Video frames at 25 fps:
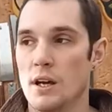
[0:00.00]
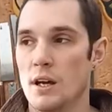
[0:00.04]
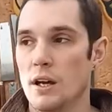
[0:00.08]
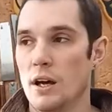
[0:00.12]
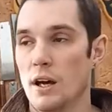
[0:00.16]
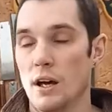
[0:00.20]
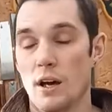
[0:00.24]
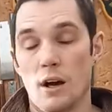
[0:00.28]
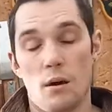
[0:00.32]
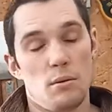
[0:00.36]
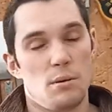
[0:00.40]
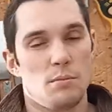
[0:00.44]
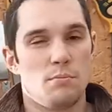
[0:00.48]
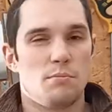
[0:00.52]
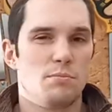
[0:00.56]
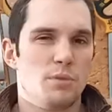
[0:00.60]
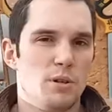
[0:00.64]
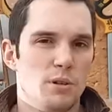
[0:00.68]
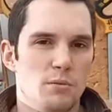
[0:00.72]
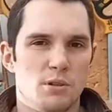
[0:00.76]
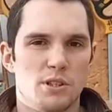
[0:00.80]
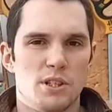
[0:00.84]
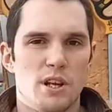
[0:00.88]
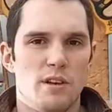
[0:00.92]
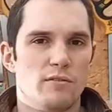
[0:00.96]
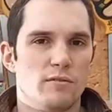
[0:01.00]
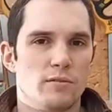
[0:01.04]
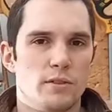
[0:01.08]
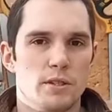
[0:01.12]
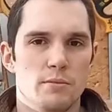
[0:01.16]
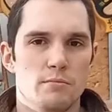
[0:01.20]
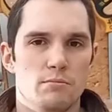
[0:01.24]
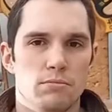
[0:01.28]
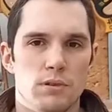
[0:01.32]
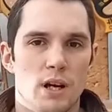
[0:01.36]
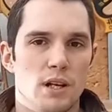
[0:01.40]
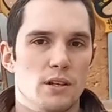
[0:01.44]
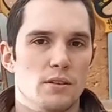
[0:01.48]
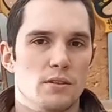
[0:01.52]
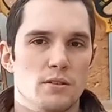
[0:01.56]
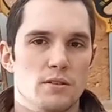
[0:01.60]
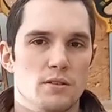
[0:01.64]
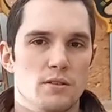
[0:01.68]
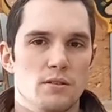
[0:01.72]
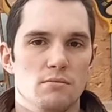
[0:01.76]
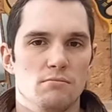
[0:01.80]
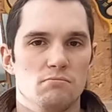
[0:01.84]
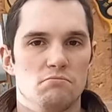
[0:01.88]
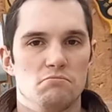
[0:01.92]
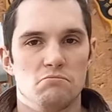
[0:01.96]
I mean, pretty much every brand
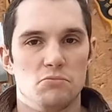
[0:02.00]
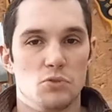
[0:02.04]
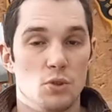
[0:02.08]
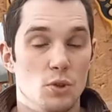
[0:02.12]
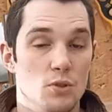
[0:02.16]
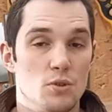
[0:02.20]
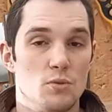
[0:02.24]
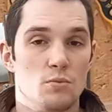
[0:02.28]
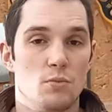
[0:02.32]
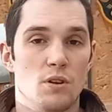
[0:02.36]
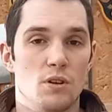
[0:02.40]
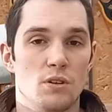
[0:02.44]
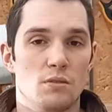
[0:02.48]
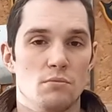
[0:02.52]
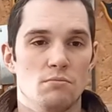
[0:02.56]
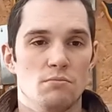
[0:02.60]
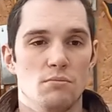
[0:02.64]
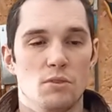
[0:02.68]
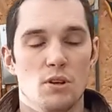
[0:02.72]
does one.